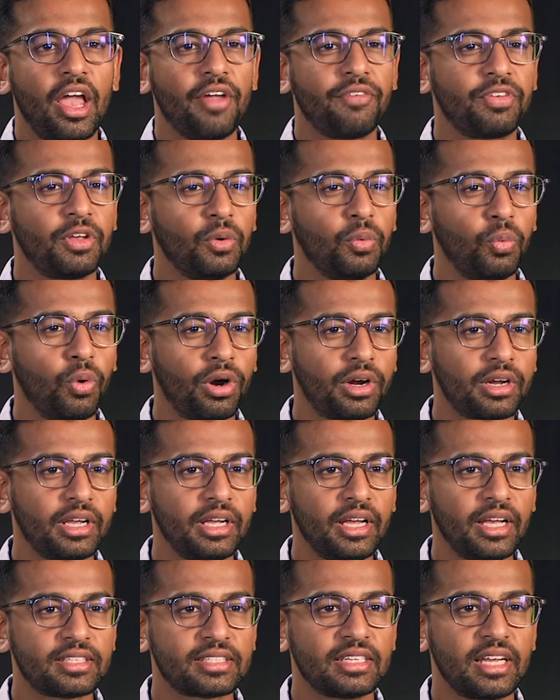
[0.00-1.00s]
If you're
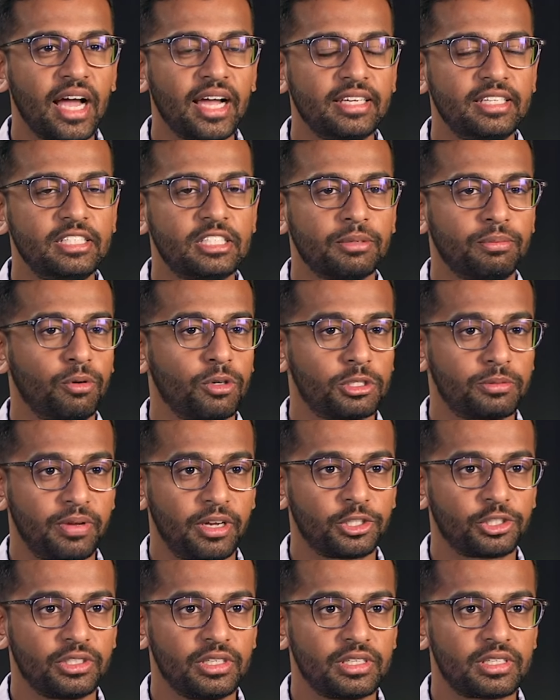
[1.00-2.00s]
working as an IT support
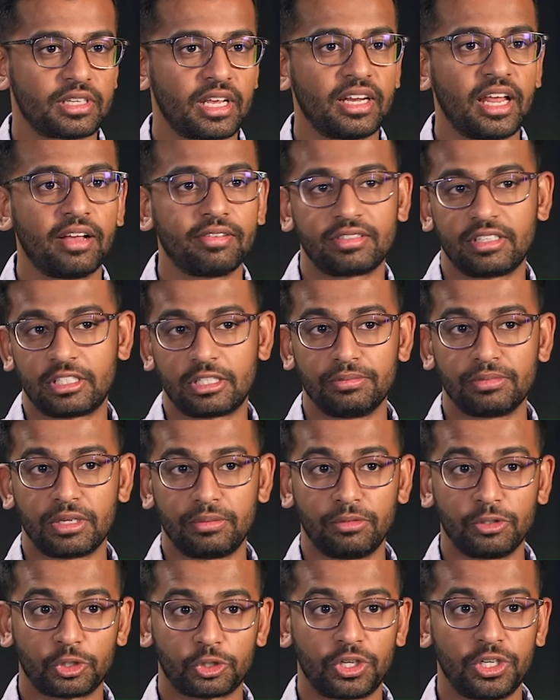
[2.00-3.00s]
specialist and have systems
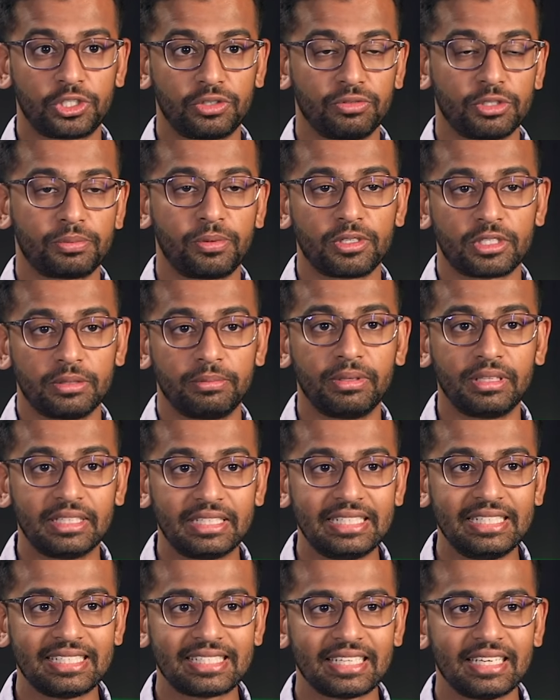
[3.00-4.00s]
administration
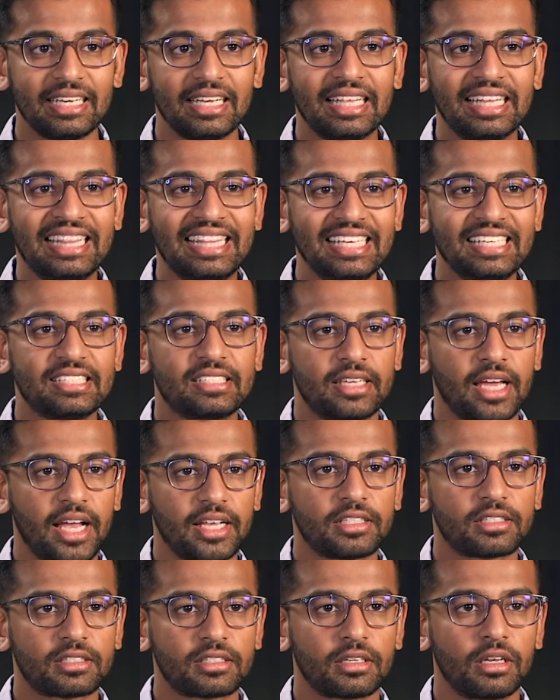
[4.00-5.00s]
responsibilities, these
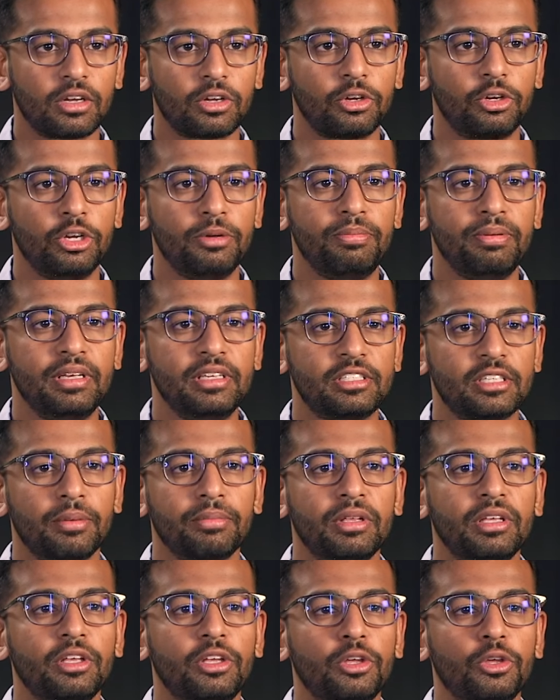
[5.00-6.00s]
tasks could be
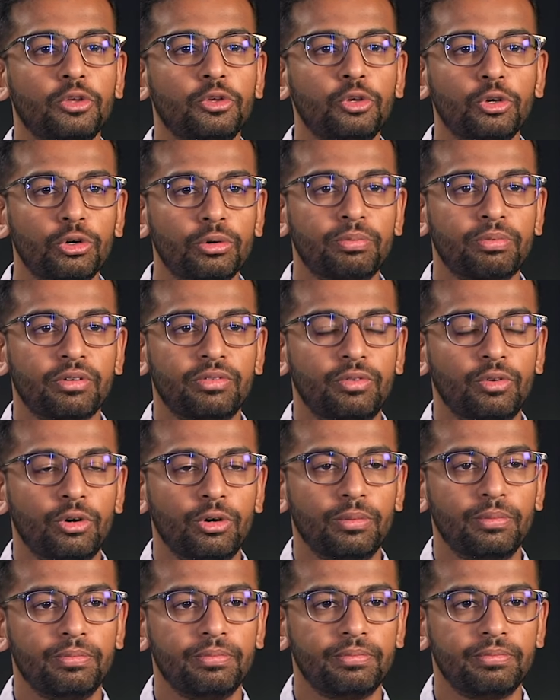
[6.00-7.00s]
something you'll
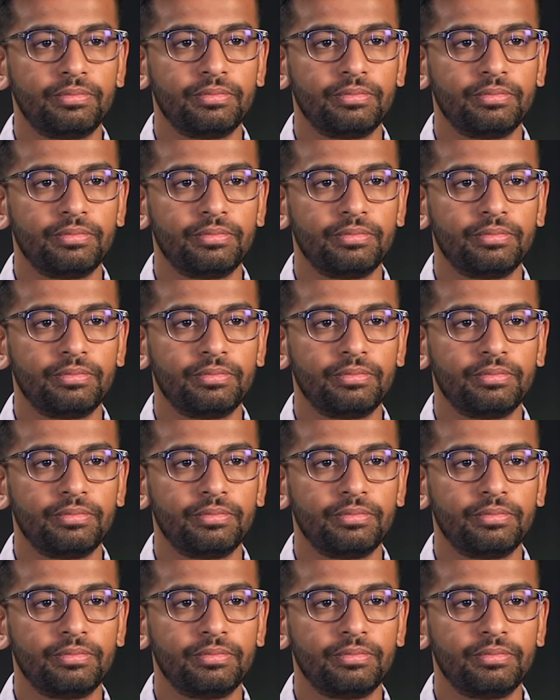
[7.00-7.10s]
perform.